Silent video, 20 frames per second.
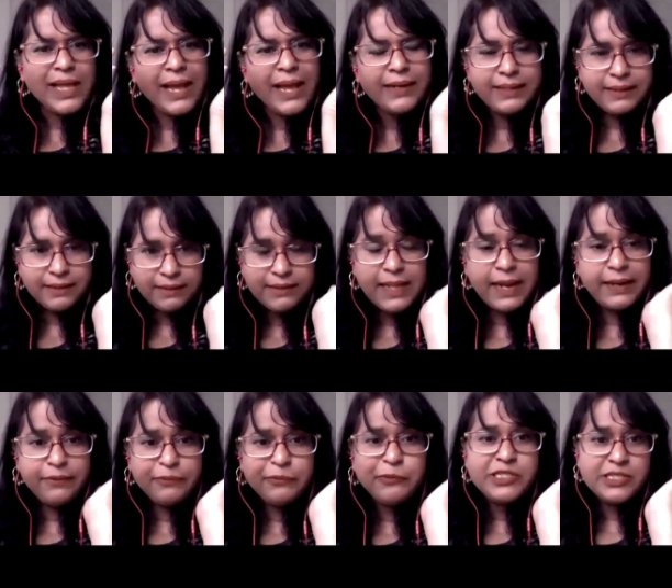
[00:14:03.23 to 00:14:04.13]
that
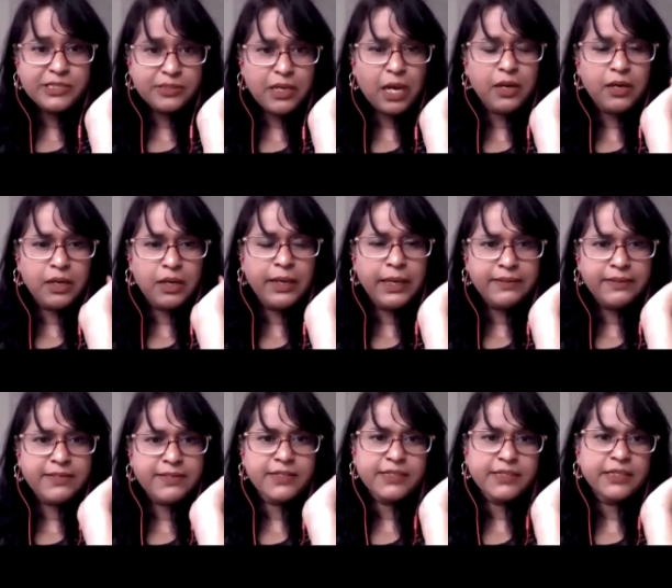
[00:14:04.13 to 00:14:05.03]
that was a
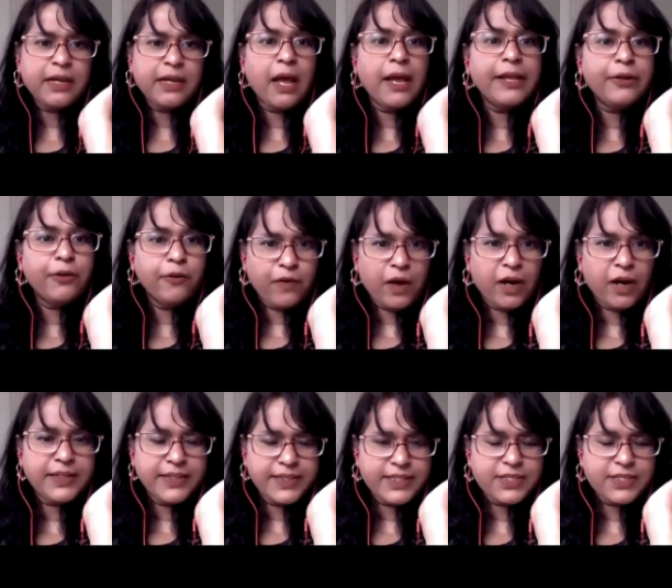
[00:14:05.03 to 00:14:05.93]
certain kind of
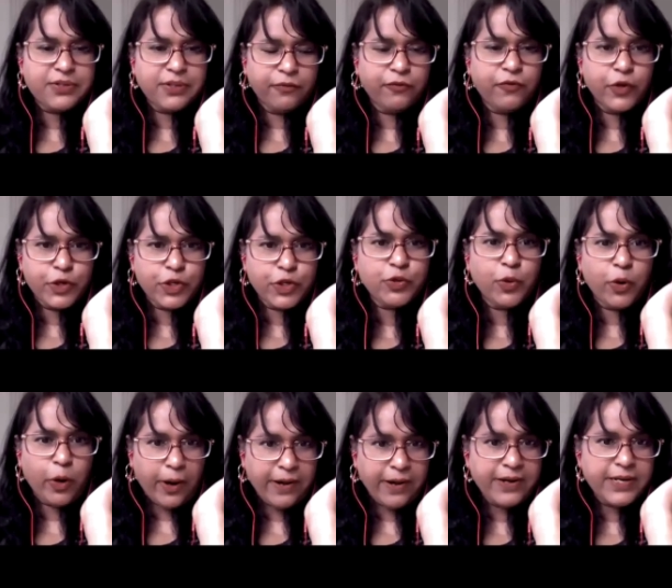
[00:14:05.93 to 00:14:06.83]
artistry for
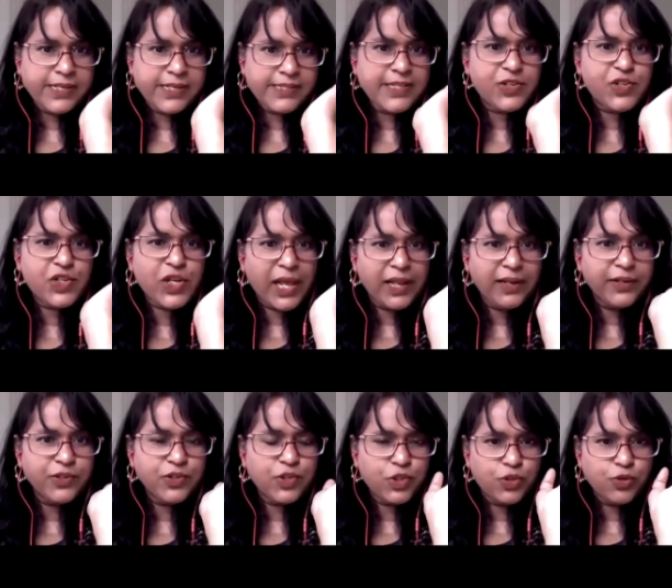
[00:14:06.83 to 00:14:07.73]
sure. And it is a
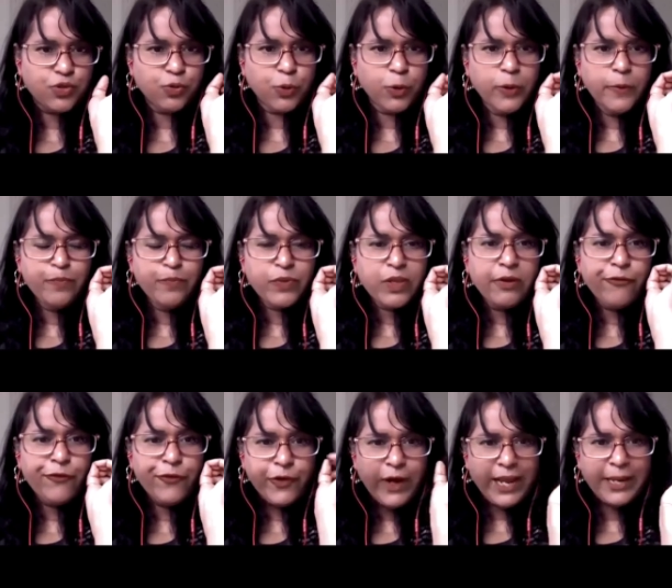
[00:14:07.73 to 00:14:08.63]
challenge to
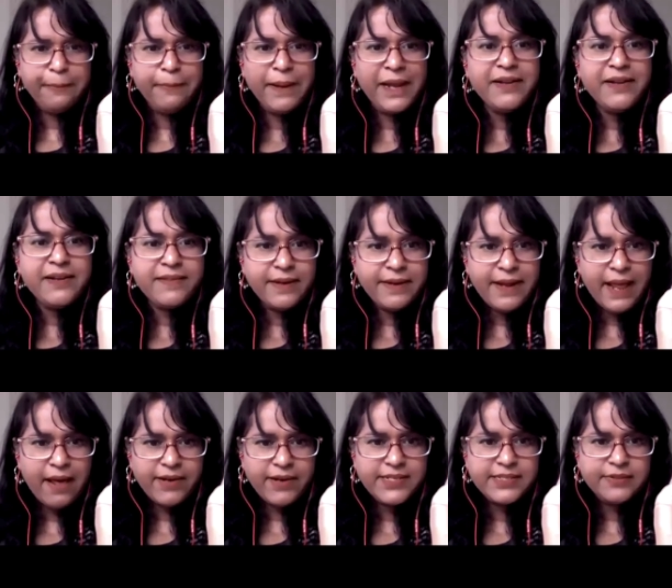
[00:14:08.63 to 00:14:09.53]
fragment the
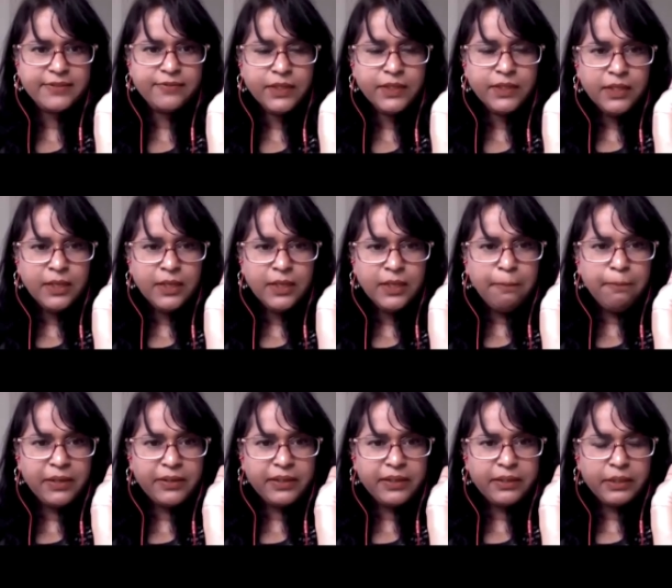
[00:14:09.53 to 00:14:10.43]
narrative,
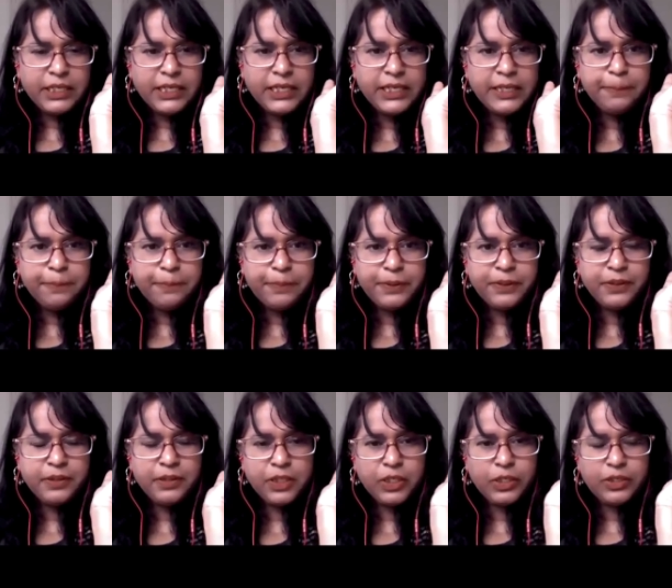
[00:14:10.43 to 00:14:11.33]
but keep
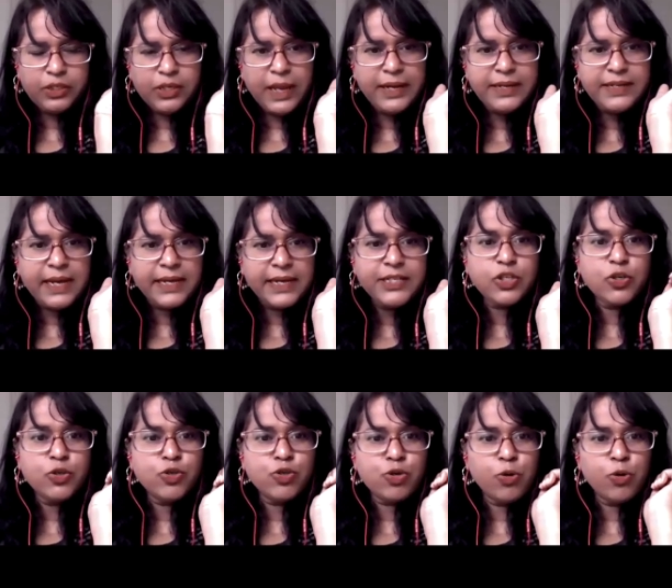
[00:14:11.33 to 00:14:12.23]
a tight
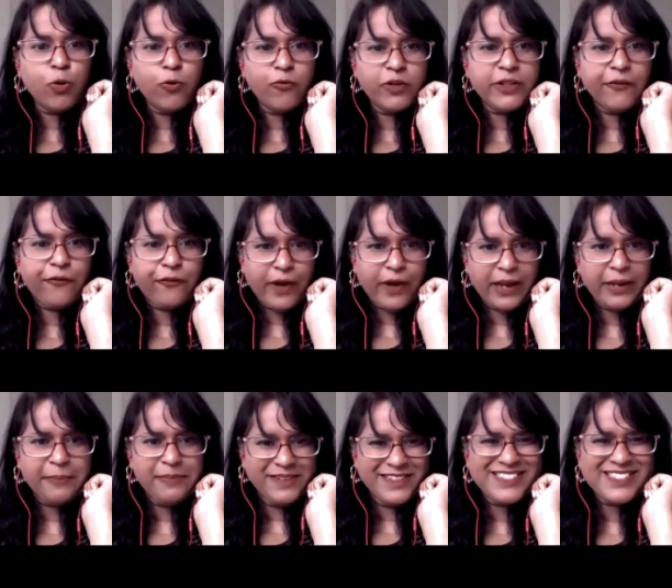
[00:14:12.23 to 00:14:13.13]
control over the
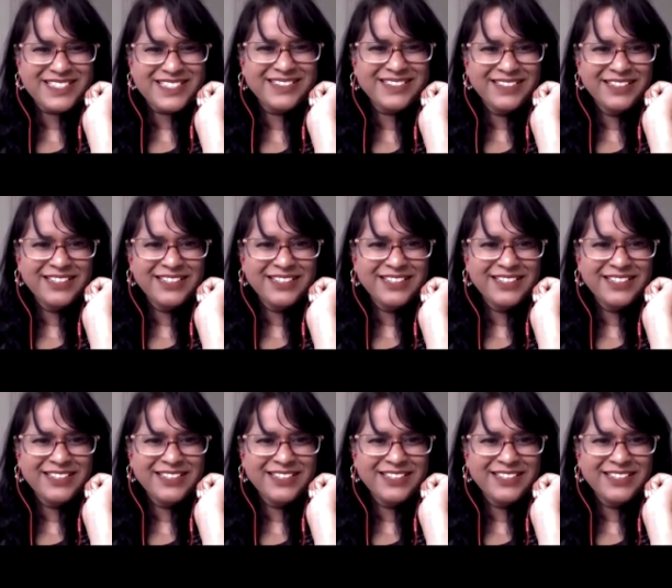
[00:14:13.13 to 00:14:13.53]
fragments.